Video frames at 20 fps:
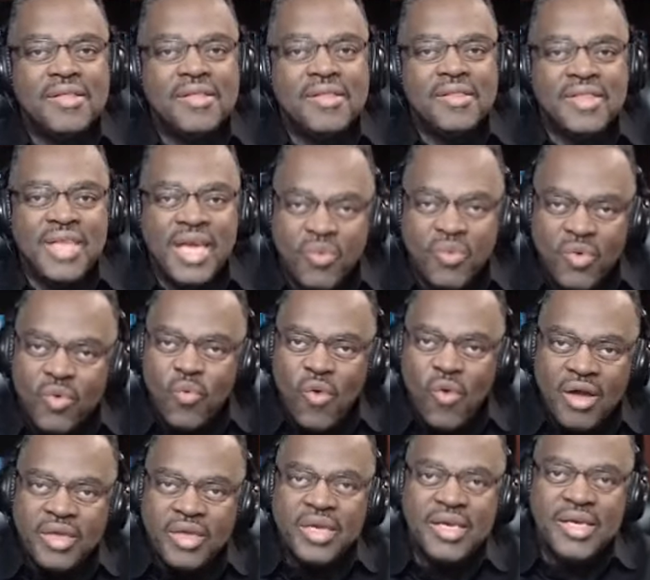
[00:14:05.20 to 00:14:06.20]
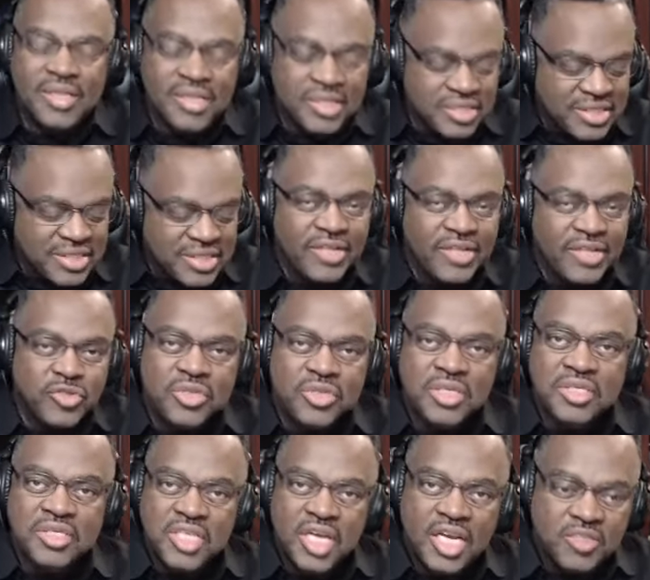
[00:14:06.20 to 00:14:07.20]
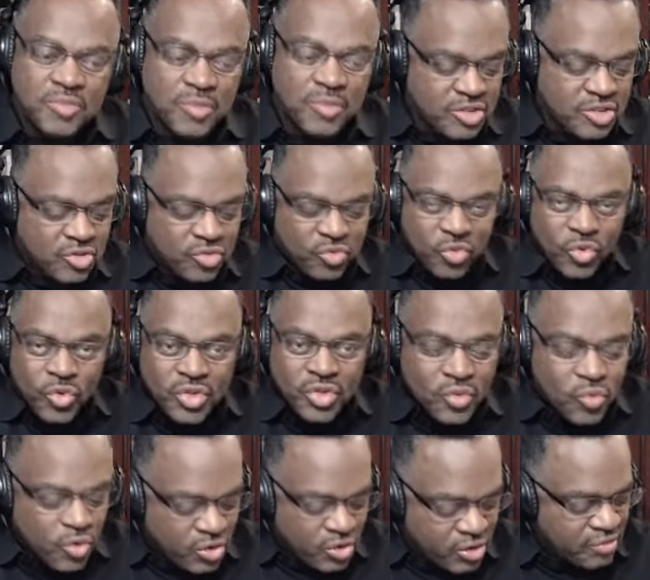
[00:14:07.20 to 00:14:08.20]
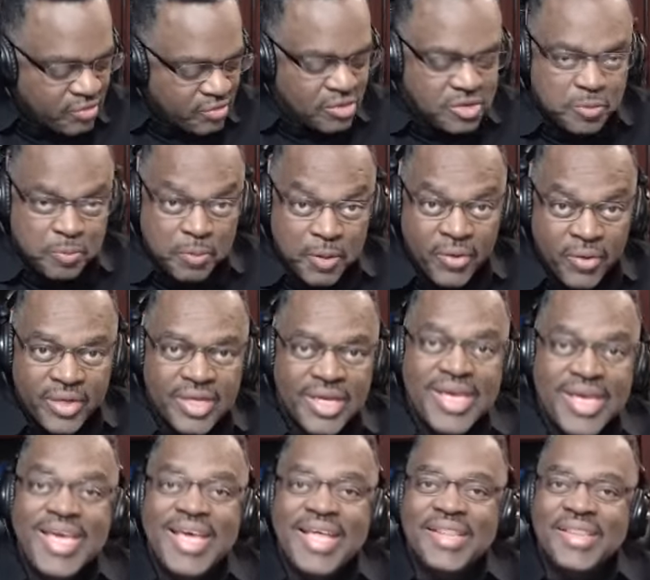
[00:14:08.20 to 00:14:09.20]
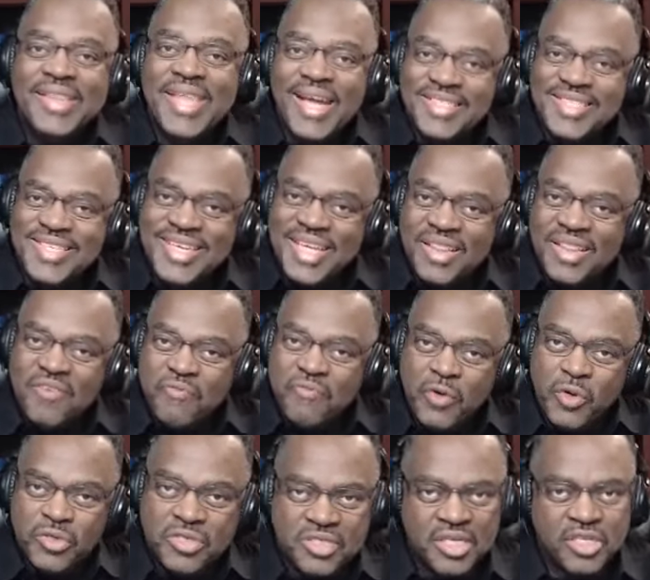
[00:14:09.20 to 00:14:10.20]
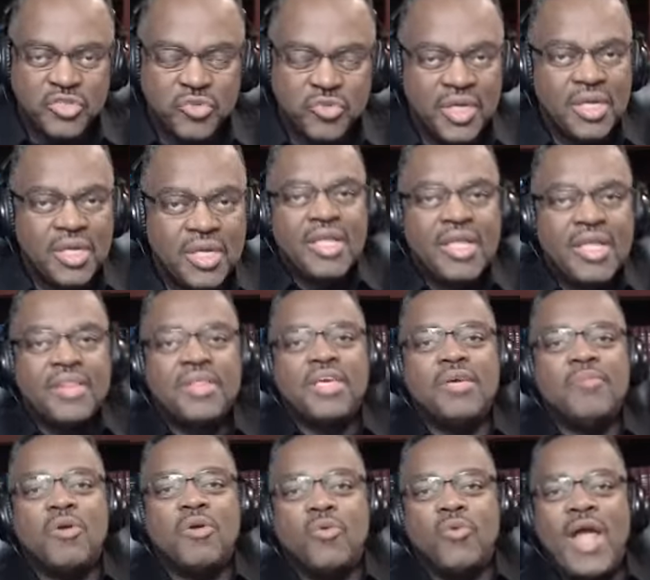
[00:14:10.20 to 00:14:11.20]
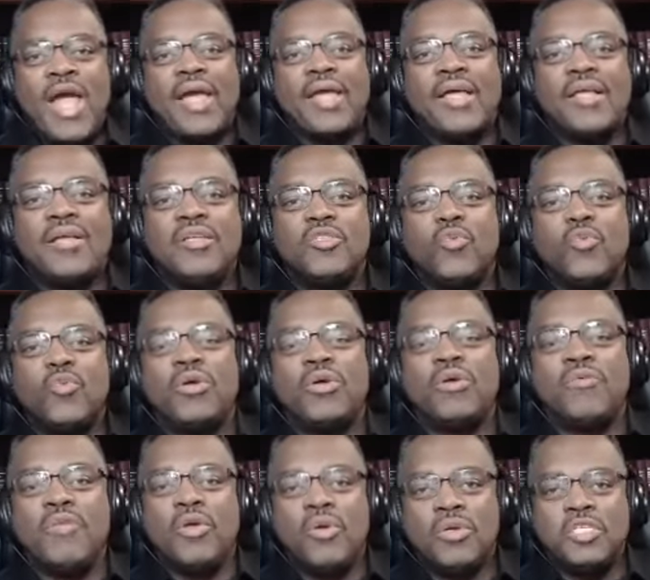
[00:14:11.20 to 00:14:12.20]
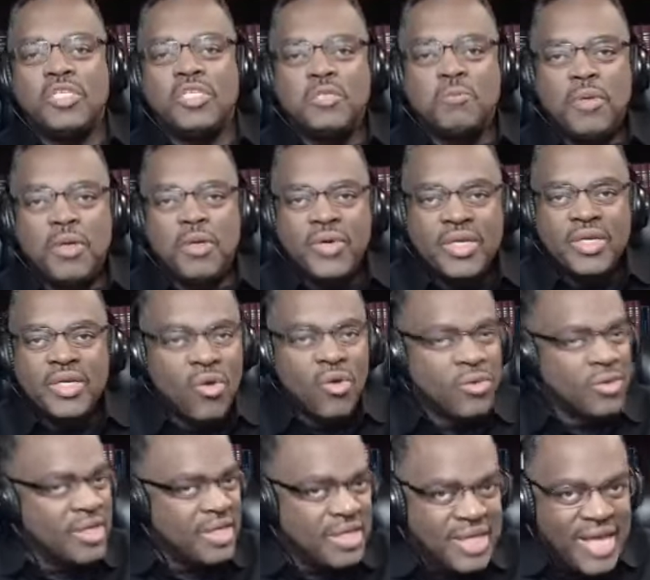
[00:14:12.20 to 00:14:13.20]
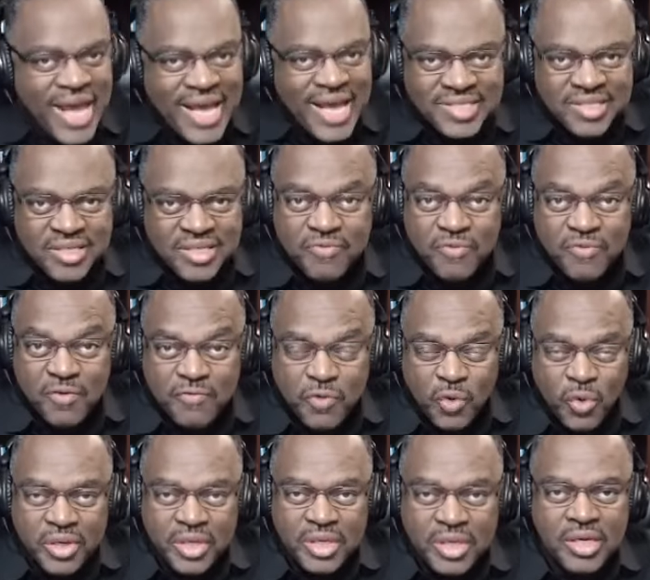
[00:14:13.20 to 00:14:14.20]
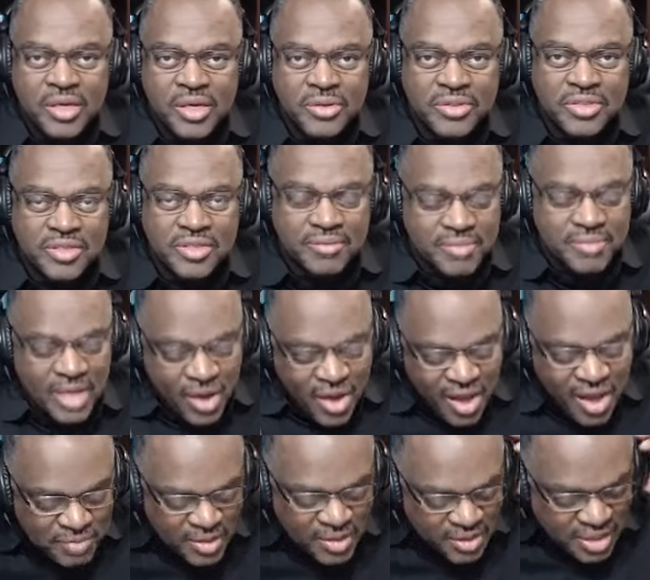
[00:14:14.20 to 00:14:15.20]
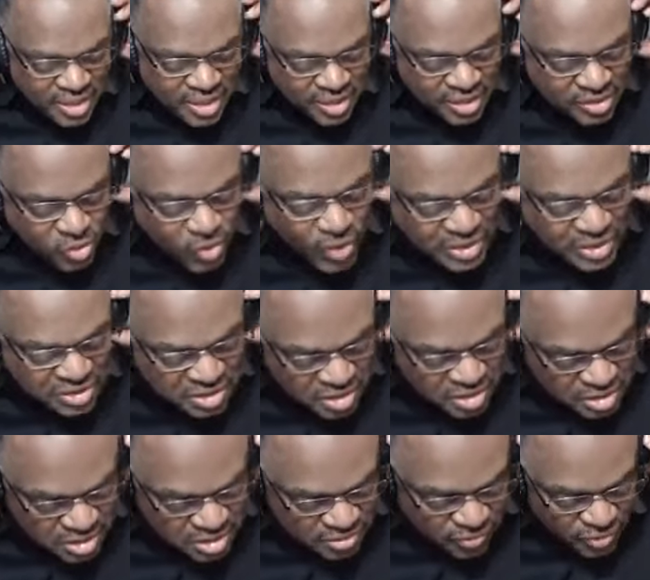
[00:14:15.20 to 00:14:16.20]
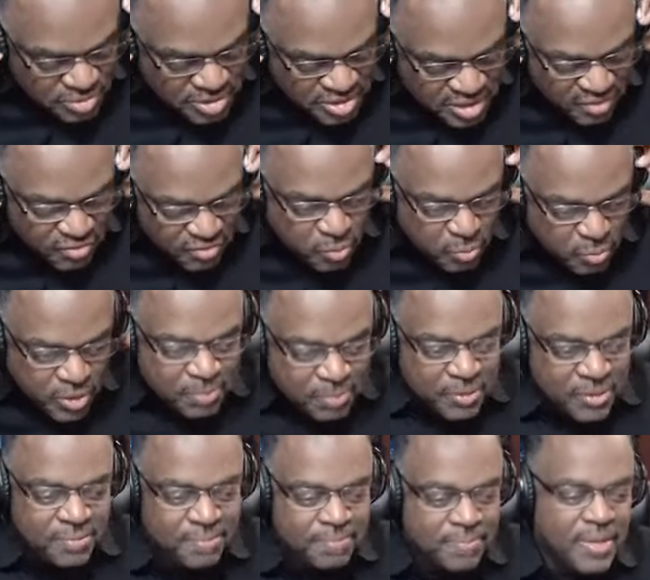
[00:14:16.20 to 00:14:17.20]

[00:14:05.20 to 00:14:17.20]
they were walking in the statutes and judgments through the work of the Spirit. That's in the first century. The miraculous work of the Holy Spirit only lasted for forty years. Now, I've been getting questions from several people